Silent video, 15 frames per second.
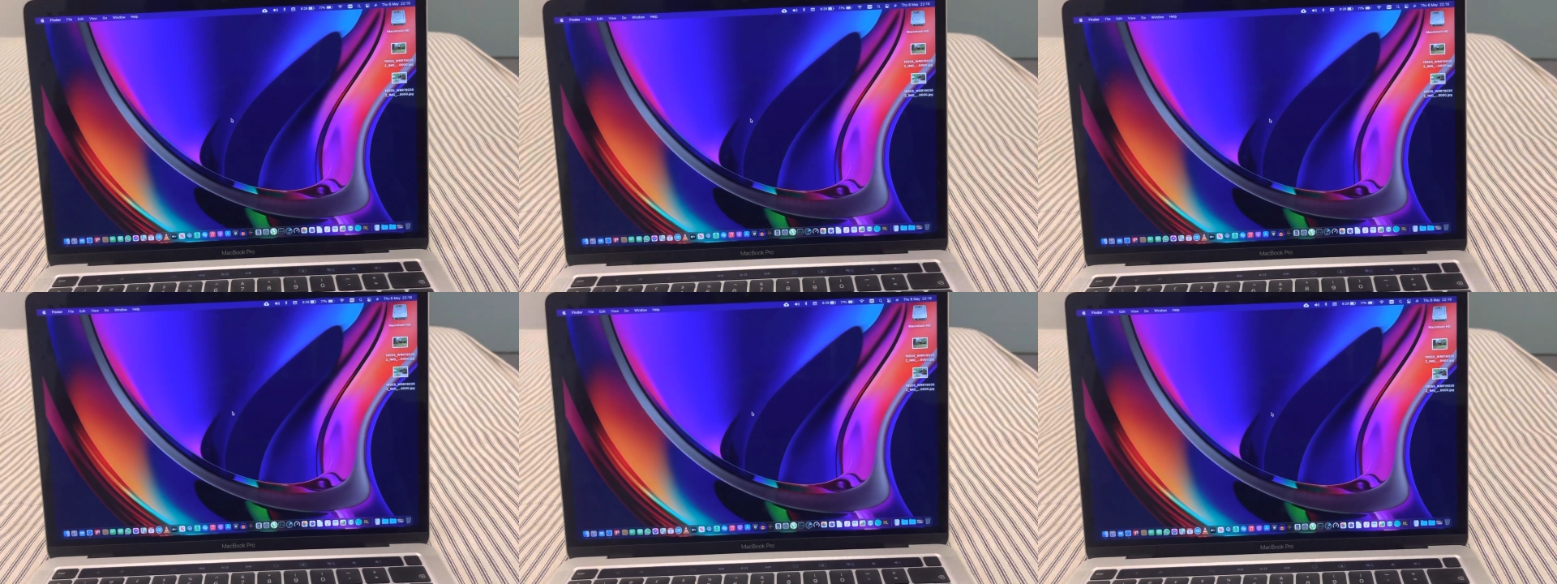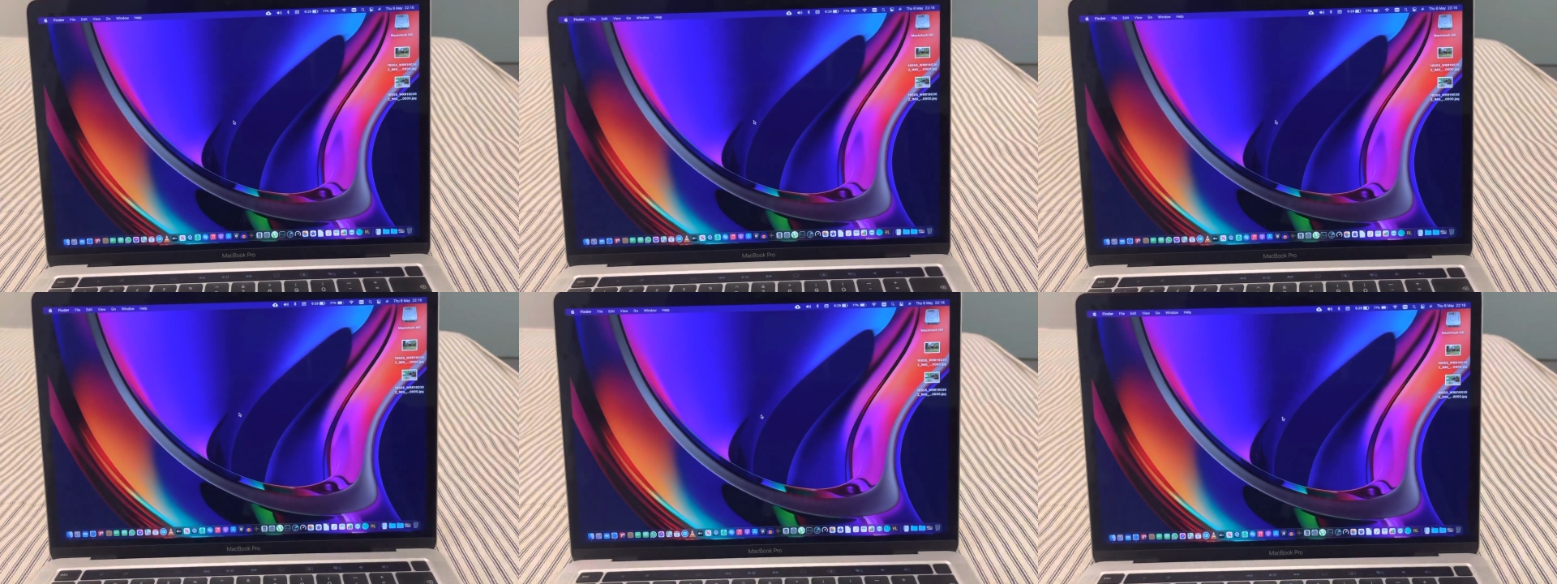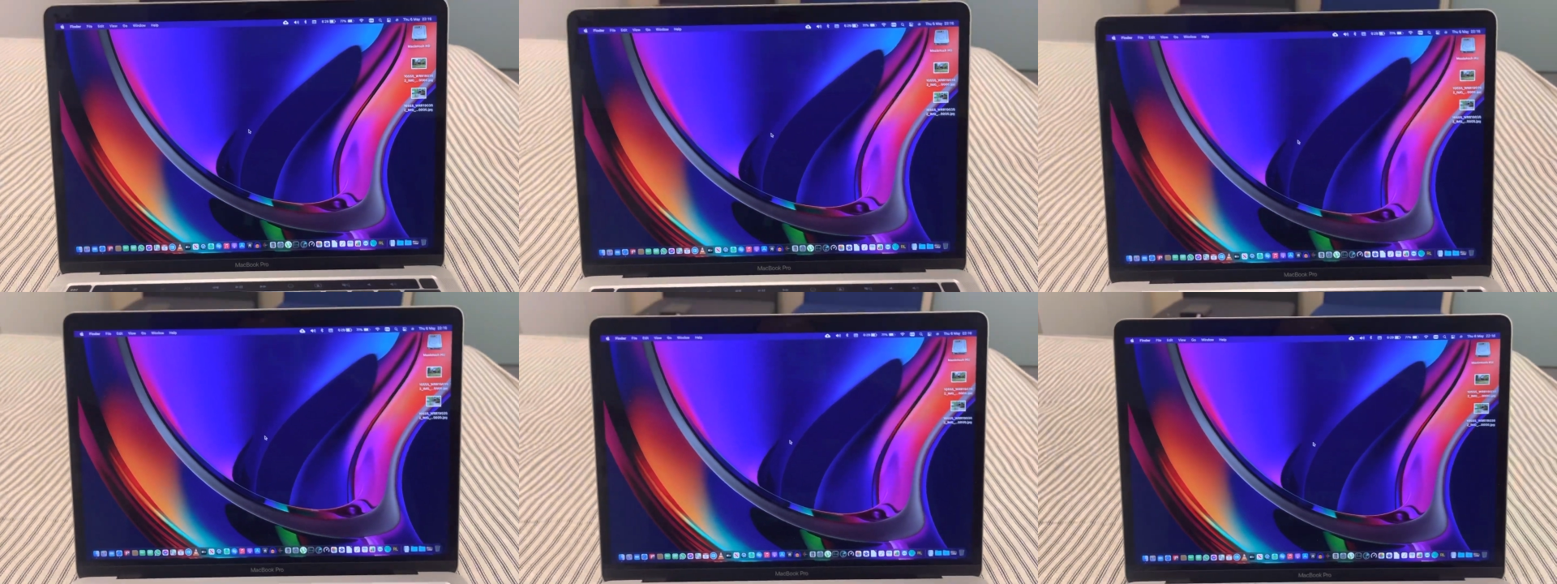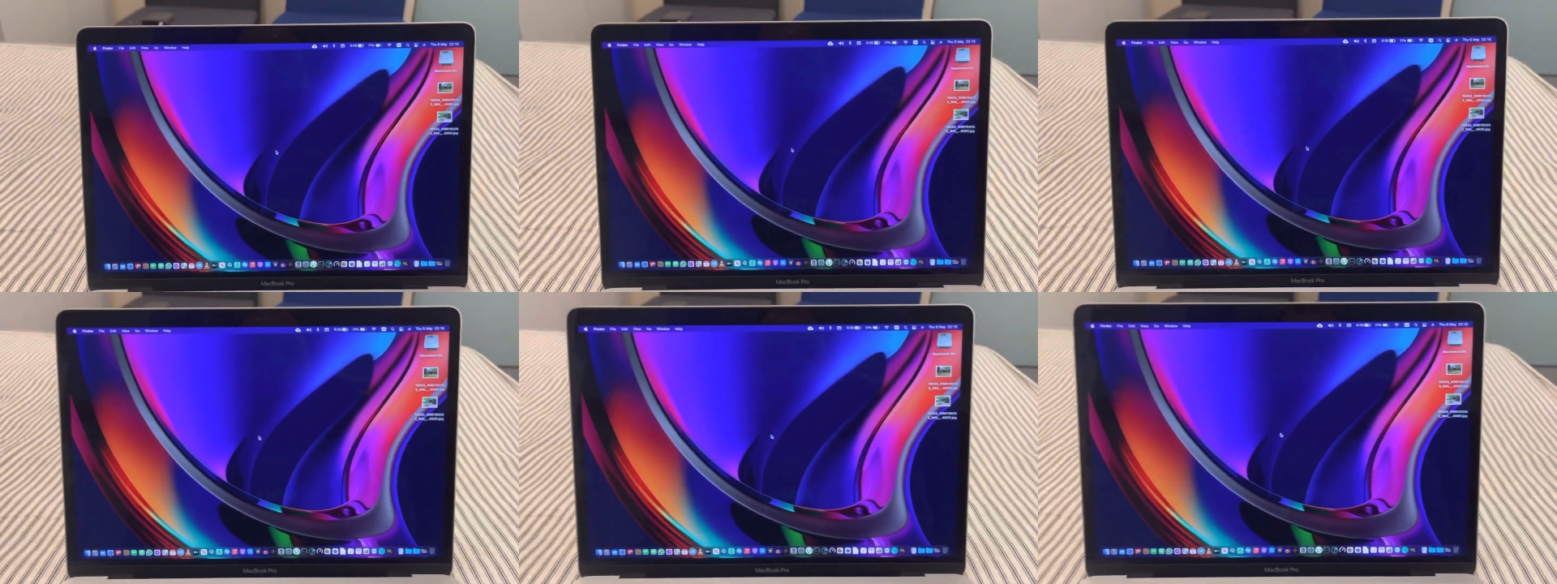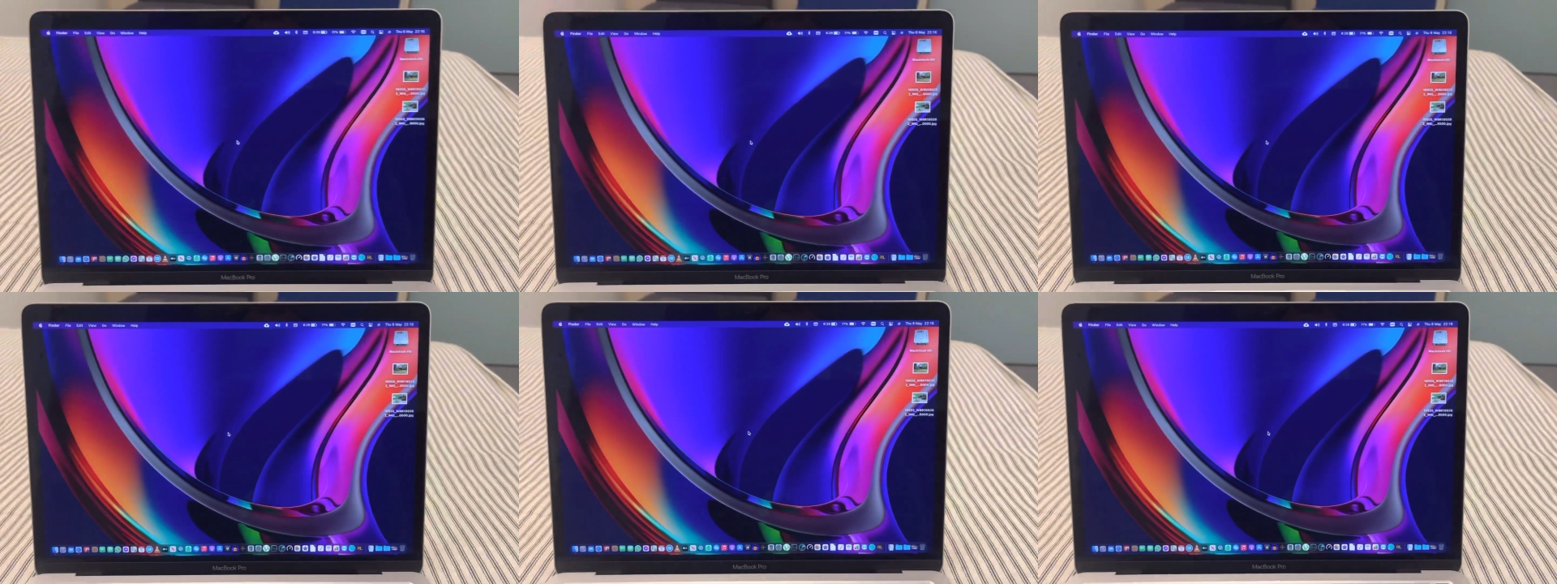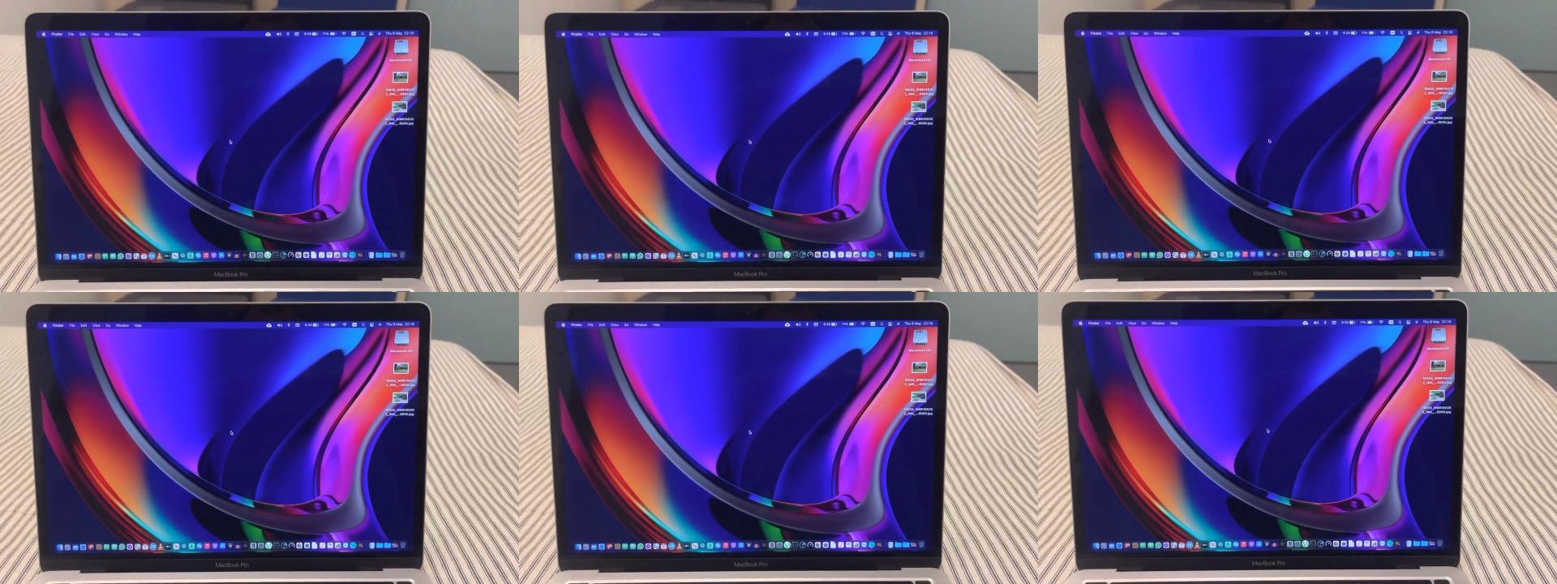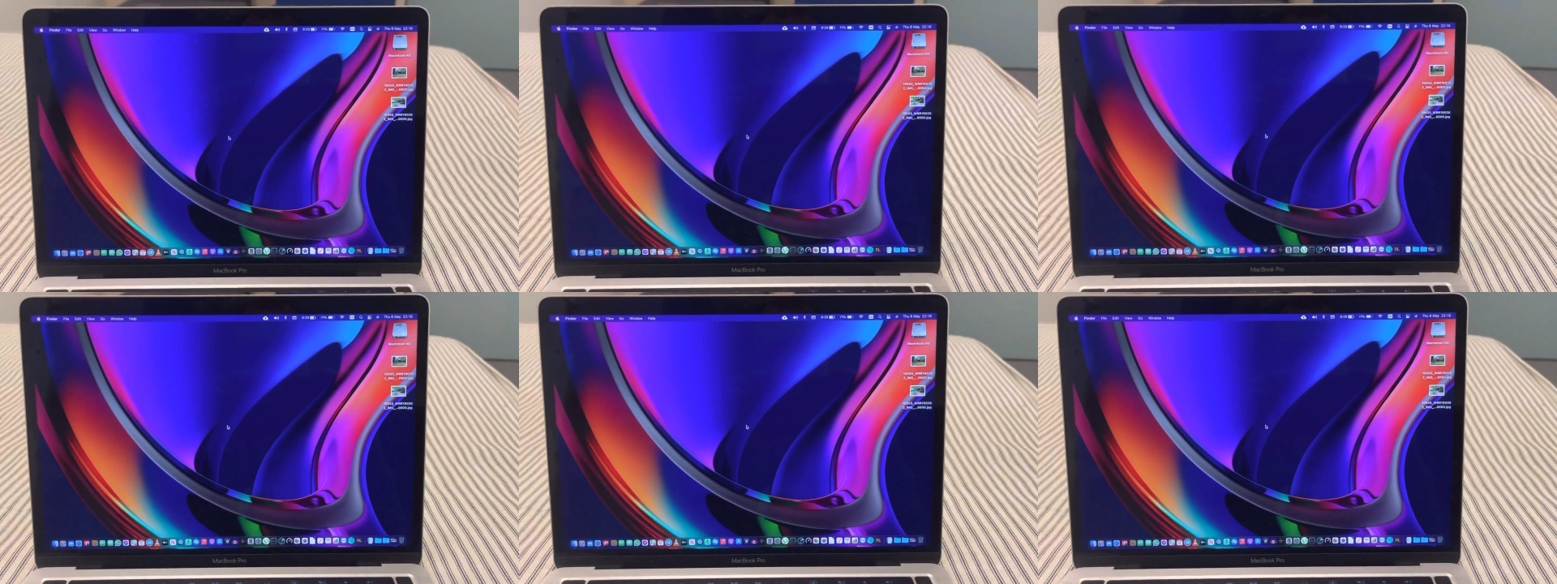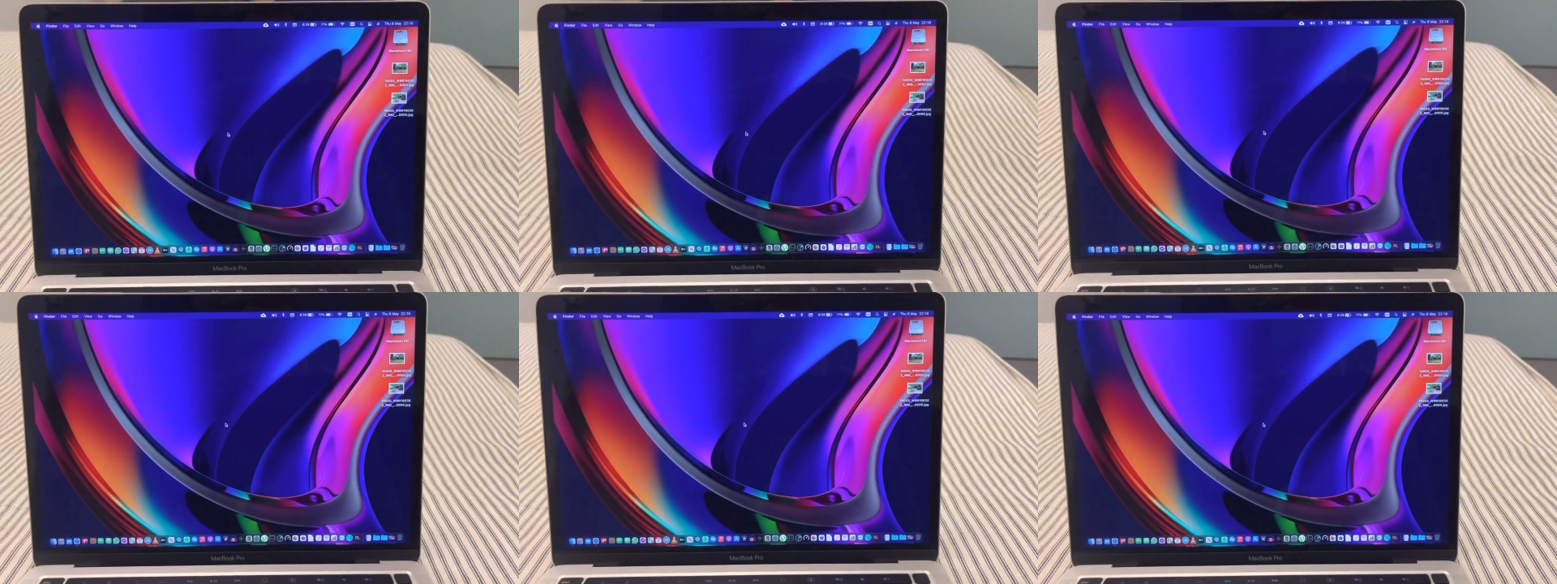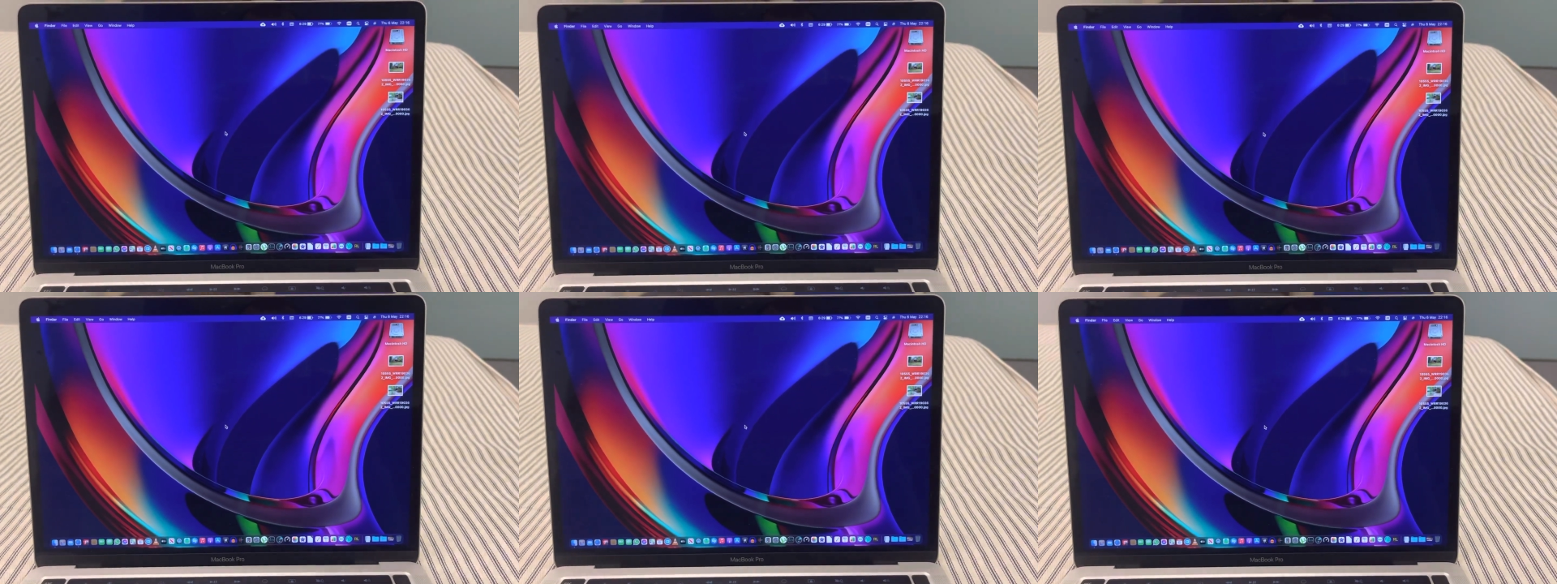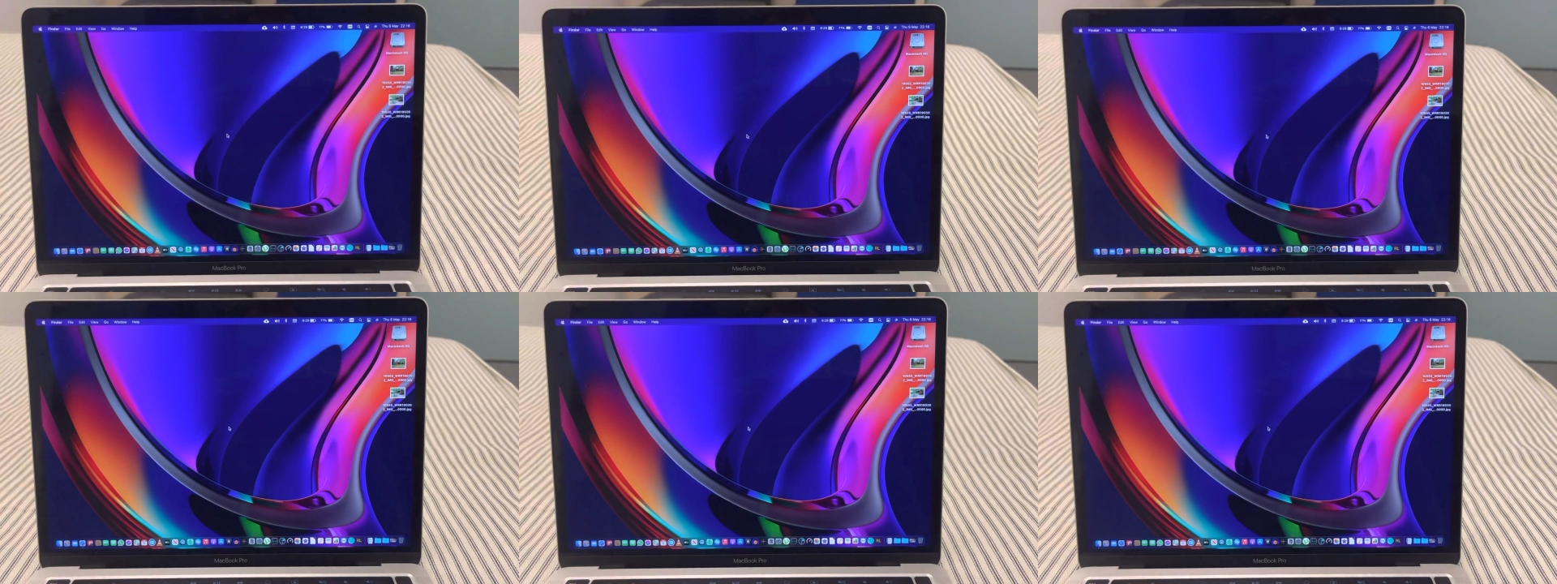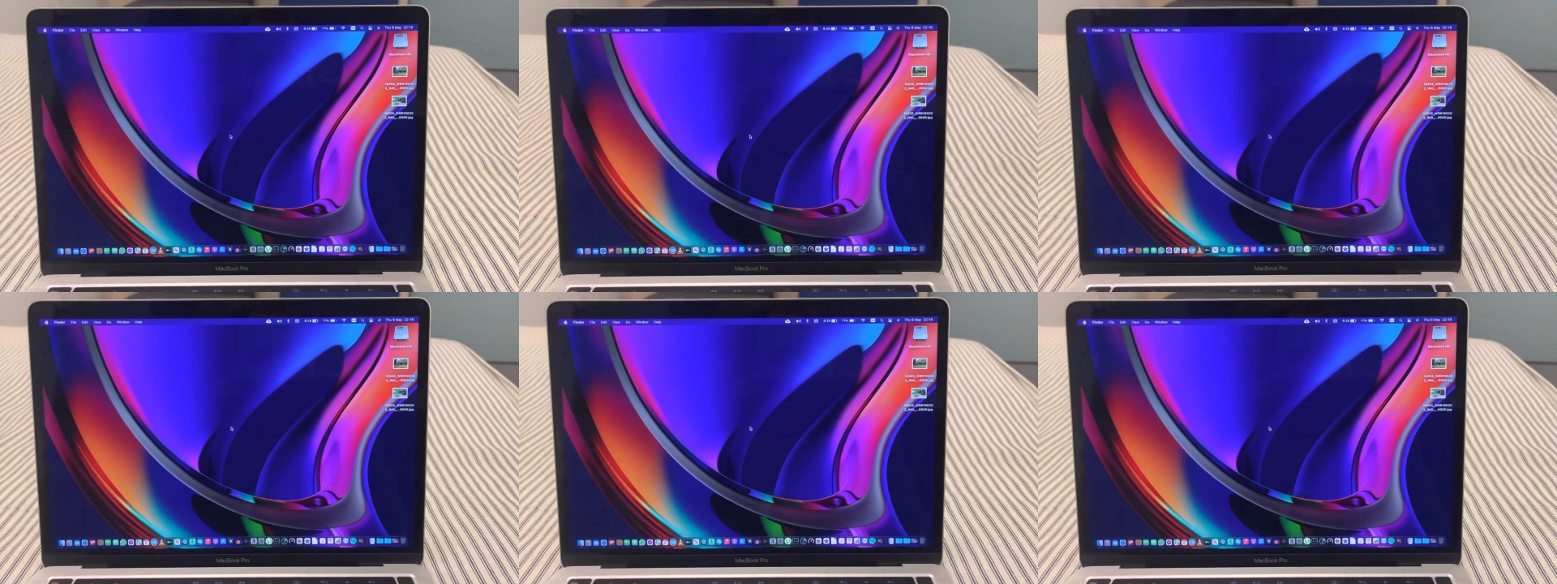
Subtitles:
(no speaker visible)